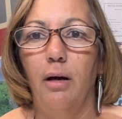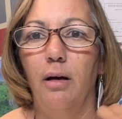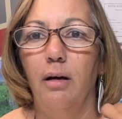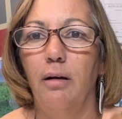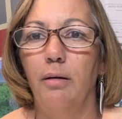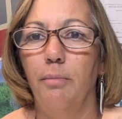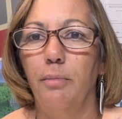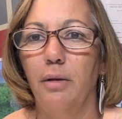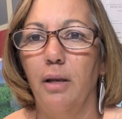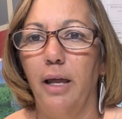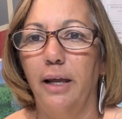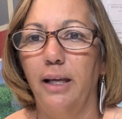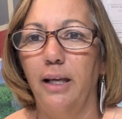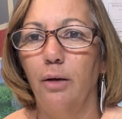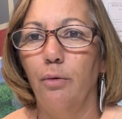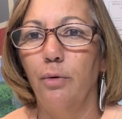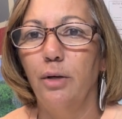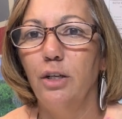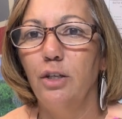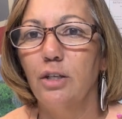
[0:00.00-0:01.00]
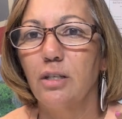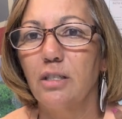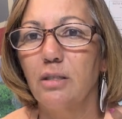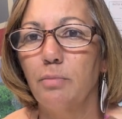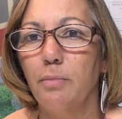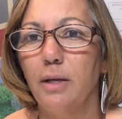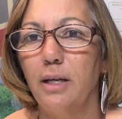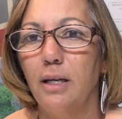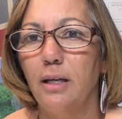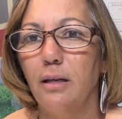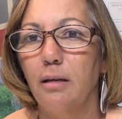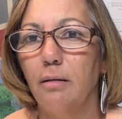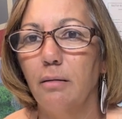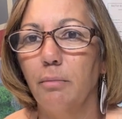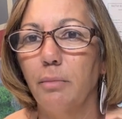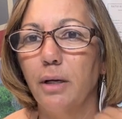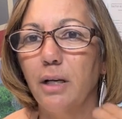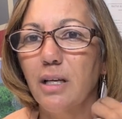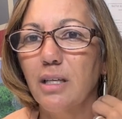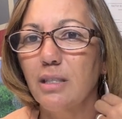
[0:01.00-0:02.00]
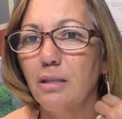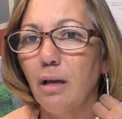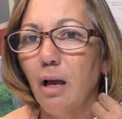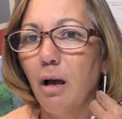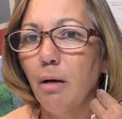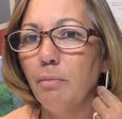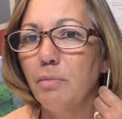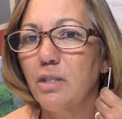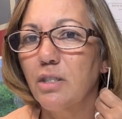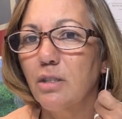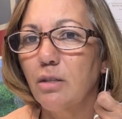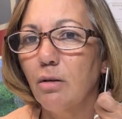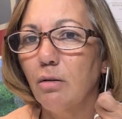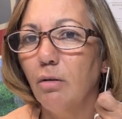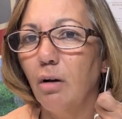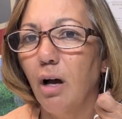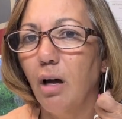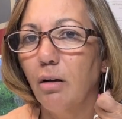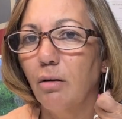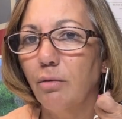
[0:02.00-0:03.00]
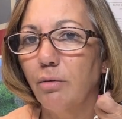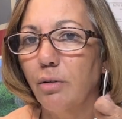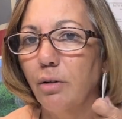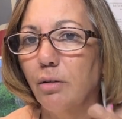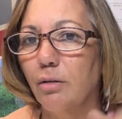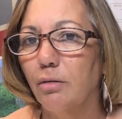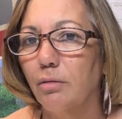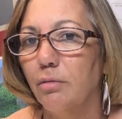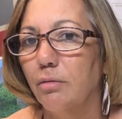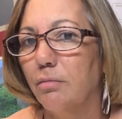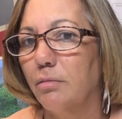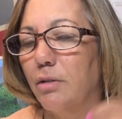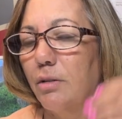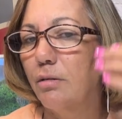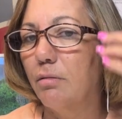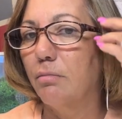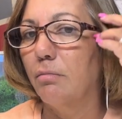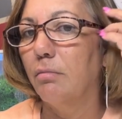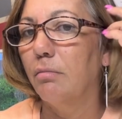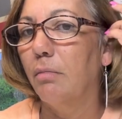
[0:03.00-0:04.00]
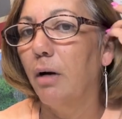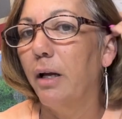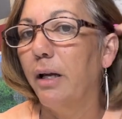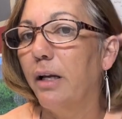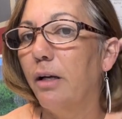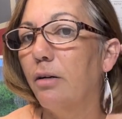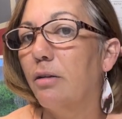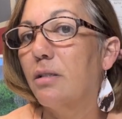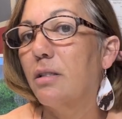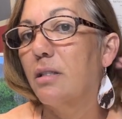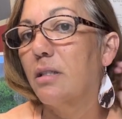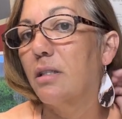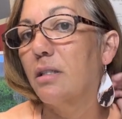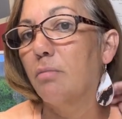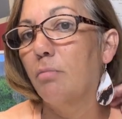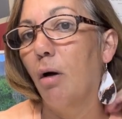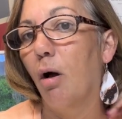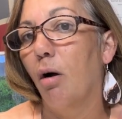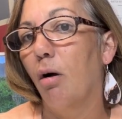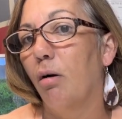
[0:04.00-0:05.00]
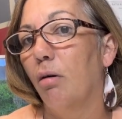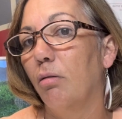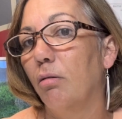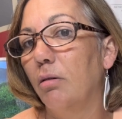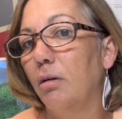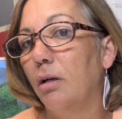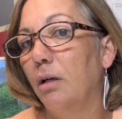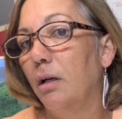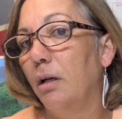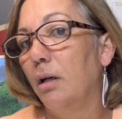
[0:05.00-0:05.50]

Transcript: Um, like it reaches me because I'm so, I don't know. My ear's small.